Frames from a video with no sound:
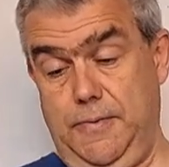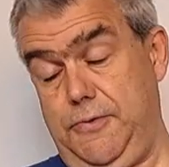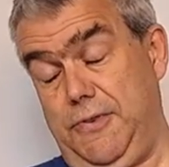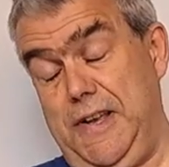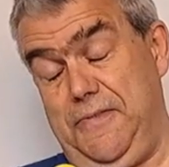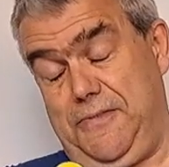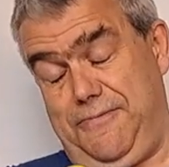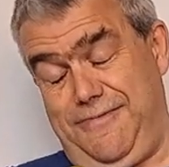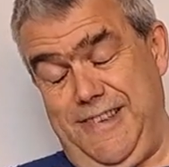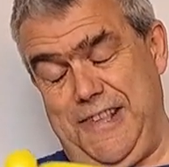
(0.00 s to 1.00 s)
Three,
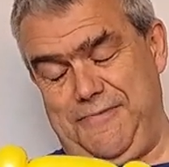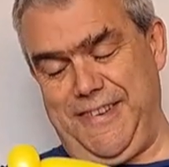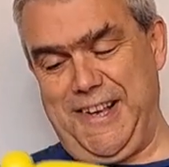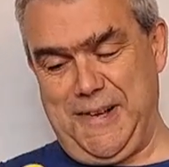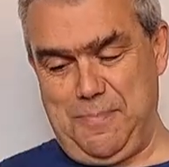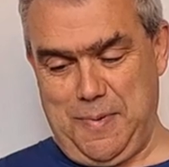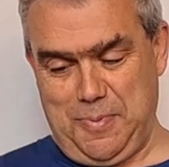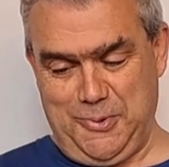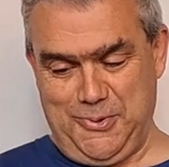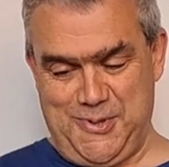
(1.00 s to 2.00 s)
three finger
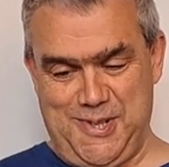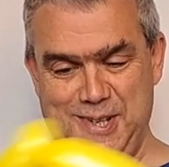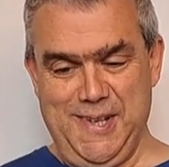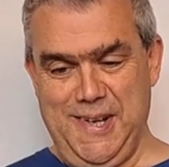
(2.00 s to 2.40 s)
bubbles.